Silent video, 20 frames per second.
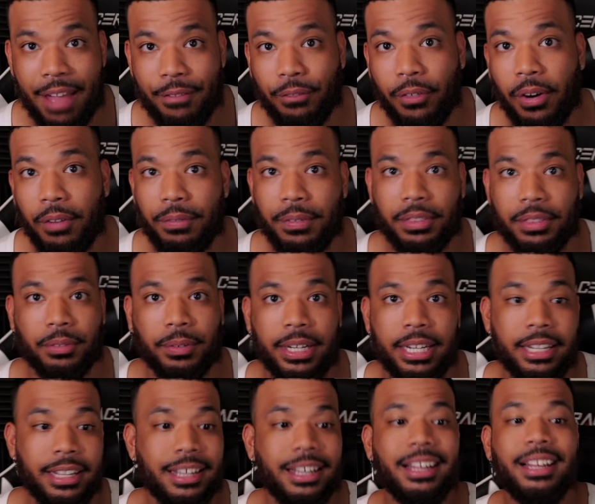in that 4th and
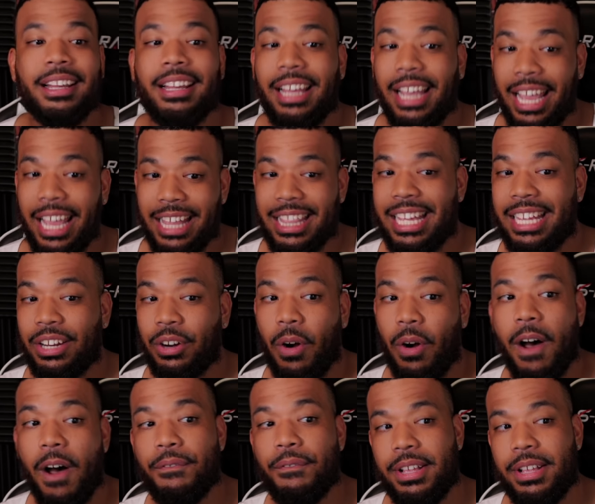3, and then
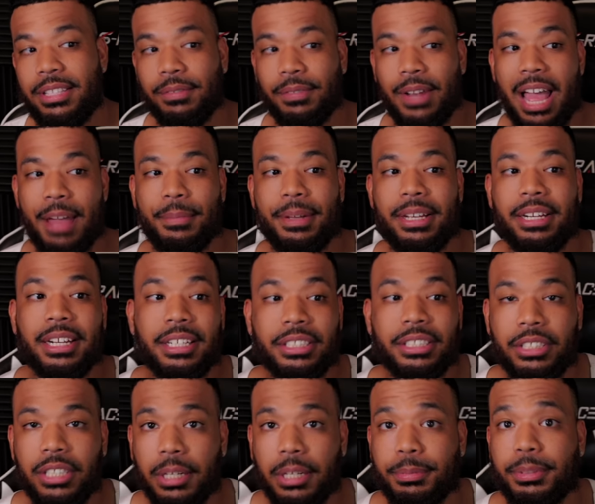your offensive lineman
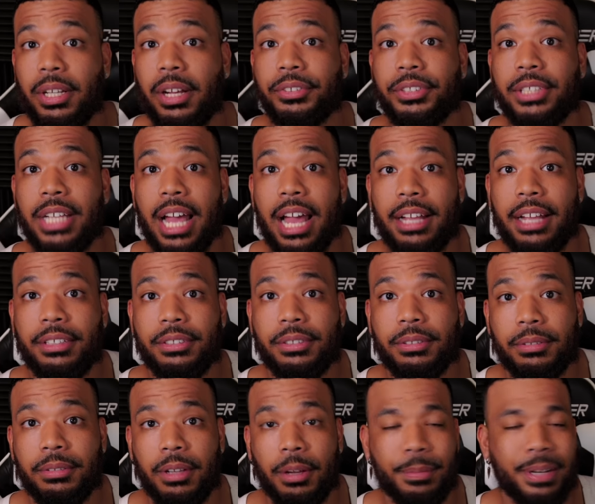jumps off
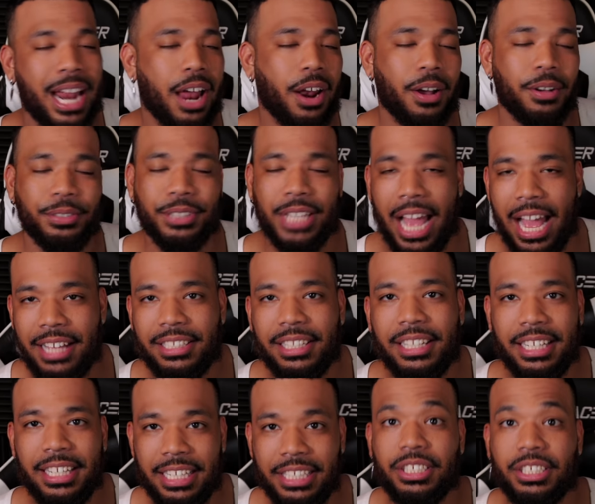sides. I mean, not off sides.
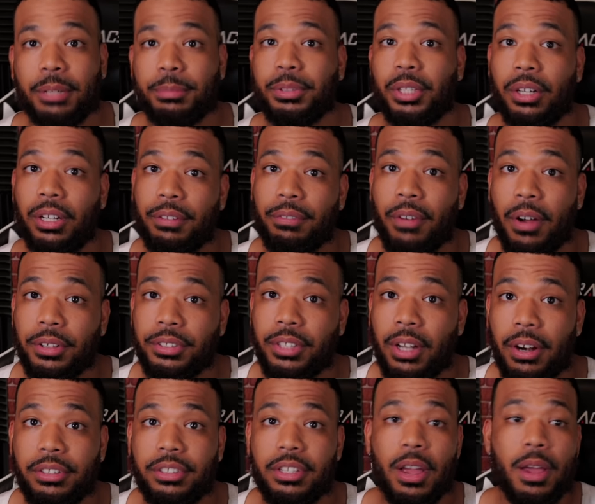He jumps early, false
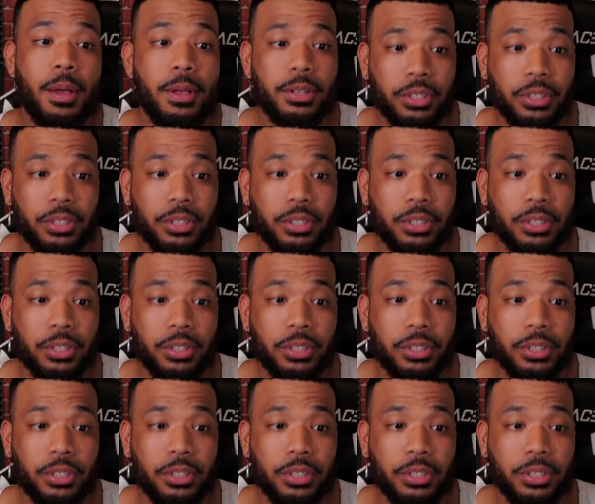starts.